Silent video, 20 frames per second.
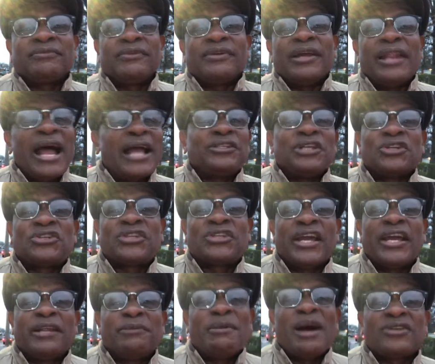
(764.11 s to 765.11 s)
And I just
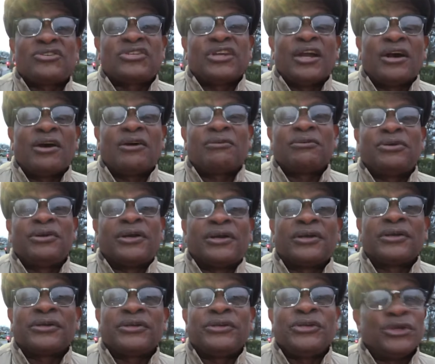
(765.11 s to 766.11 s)
say to myself,
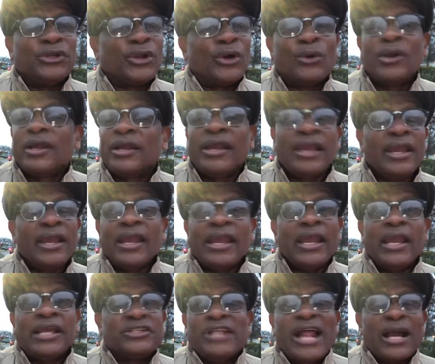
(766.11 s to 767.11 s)
you know,
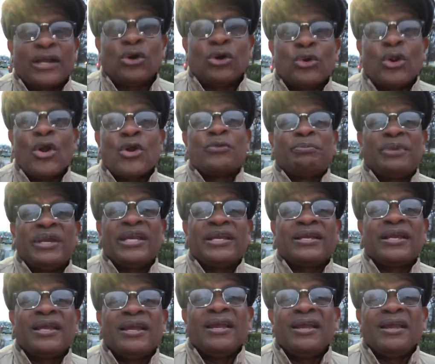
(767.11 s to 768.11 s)
it's not going to hurt
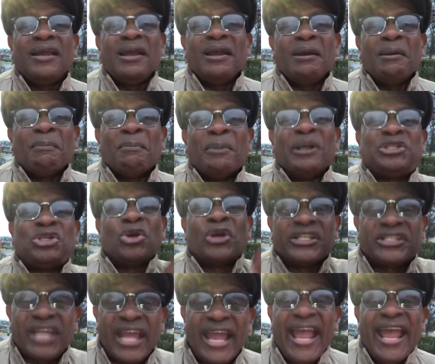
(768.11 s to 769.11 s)
me. But you can
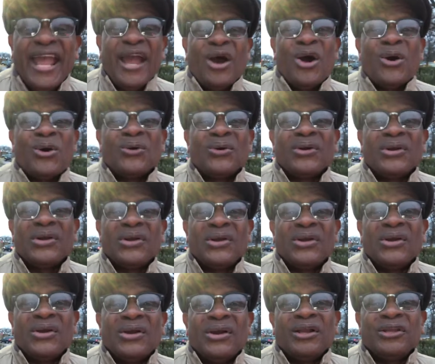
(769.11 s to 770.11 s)
tell.
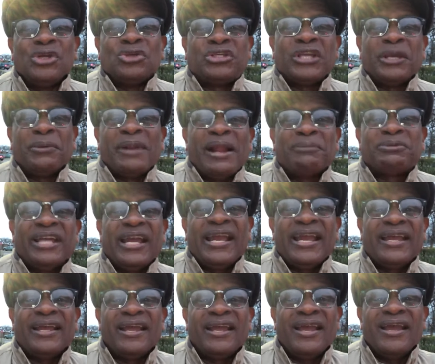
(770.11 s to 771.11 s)
You see what I'm
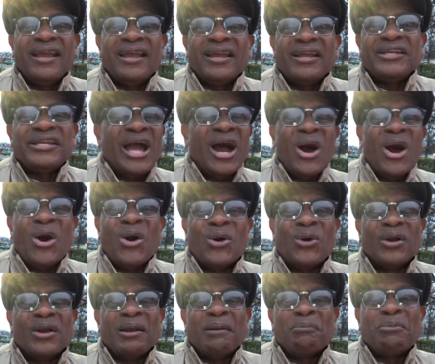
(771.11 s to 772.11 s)
saying? Y'all,
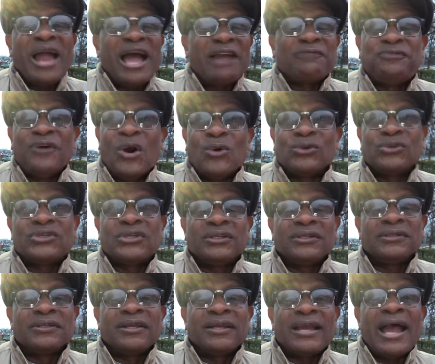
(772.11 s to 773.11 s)
black folks,
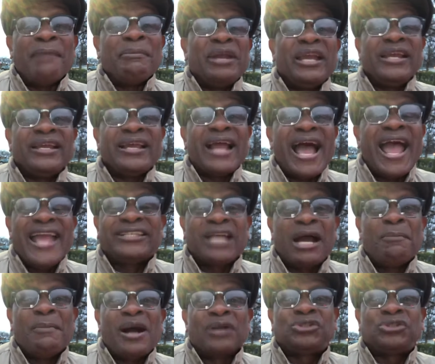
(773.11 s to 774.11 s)
I mean, I ain't
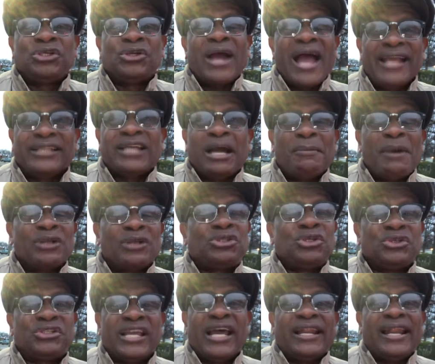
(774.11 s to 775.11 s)
talking about you. I ain't talking about you
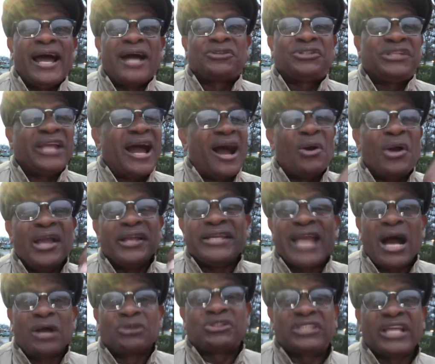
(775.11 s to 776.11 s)
sellouts.
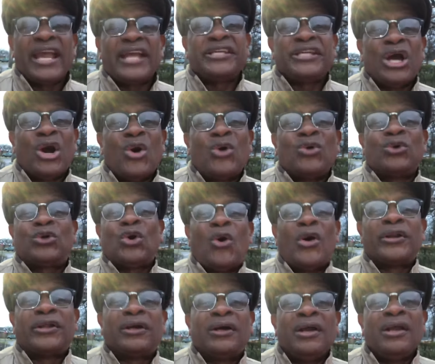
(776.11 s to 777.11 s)
Y'all stay in your own corner.